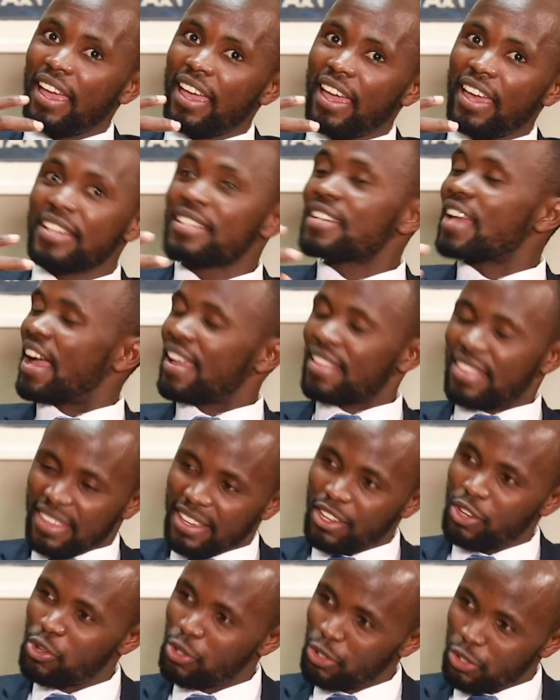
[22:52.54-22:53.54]
And I
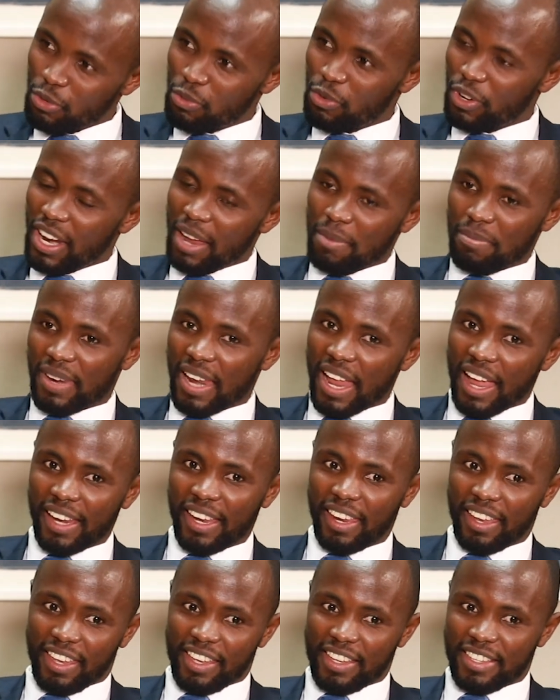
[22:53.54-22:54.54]
think also what I'm
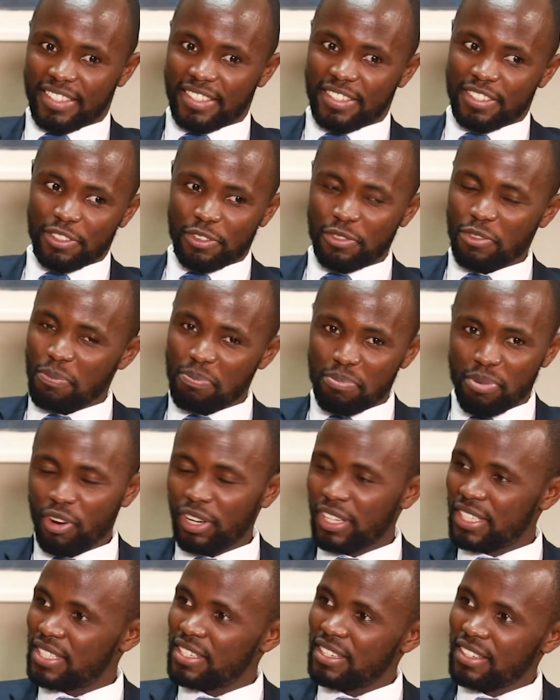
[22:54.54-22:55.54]
learning is,
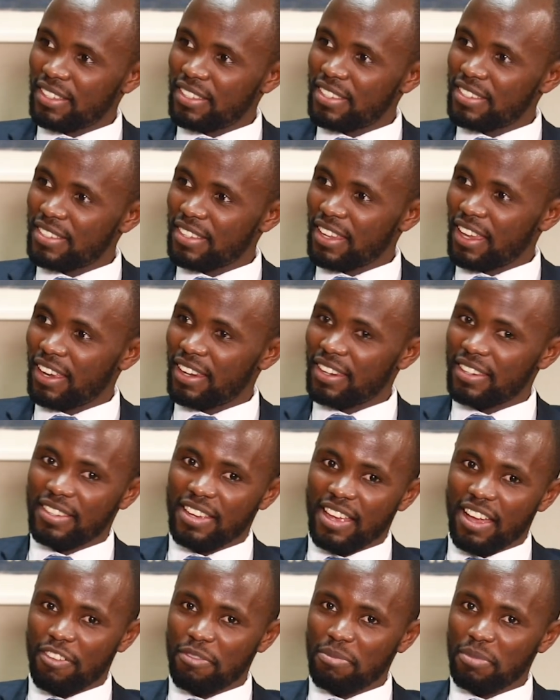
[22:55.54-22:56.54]
politics and
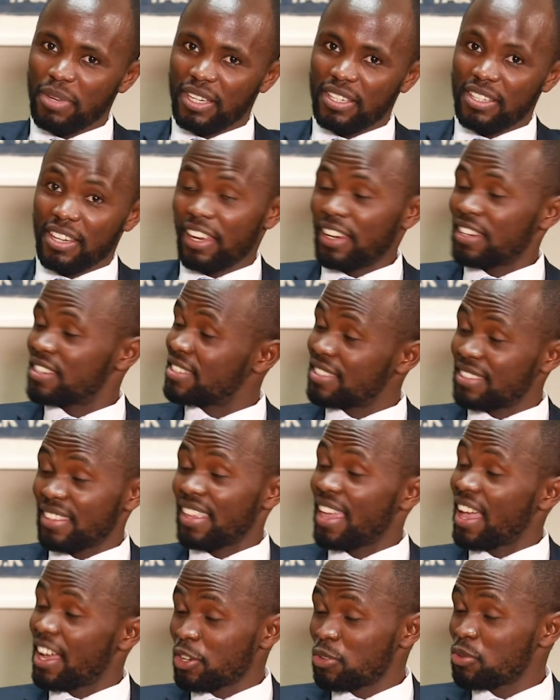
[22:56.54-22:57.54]
government and
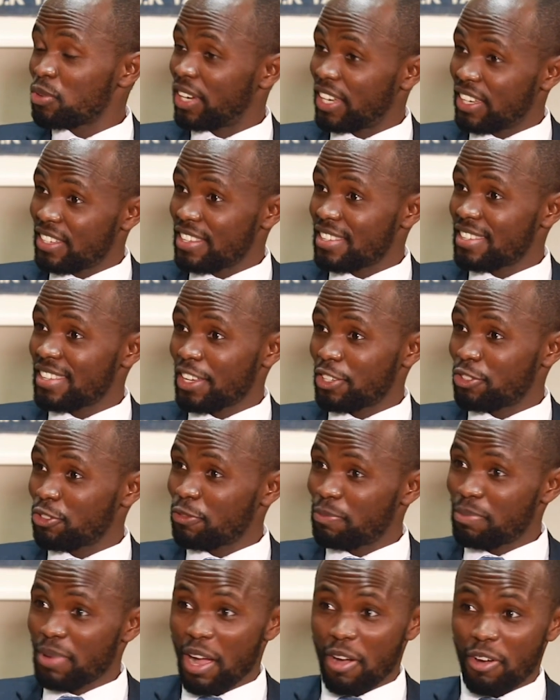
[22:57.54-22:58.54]
the actual exercise
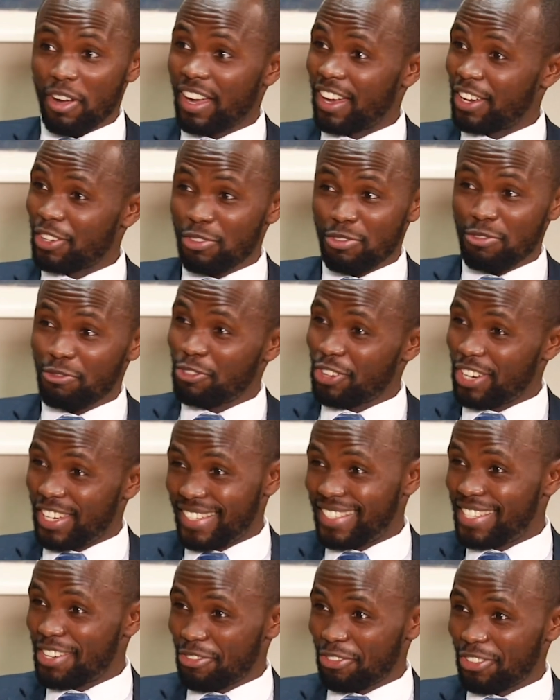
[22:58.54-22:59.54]
of power are two very
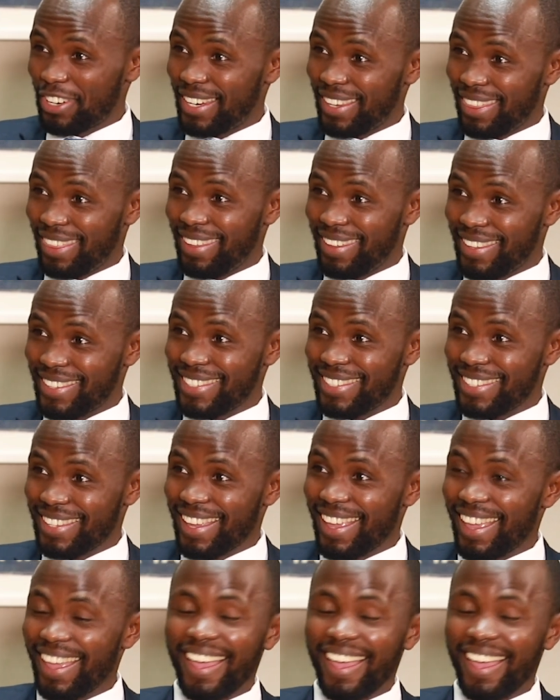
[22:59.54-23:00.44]
different things.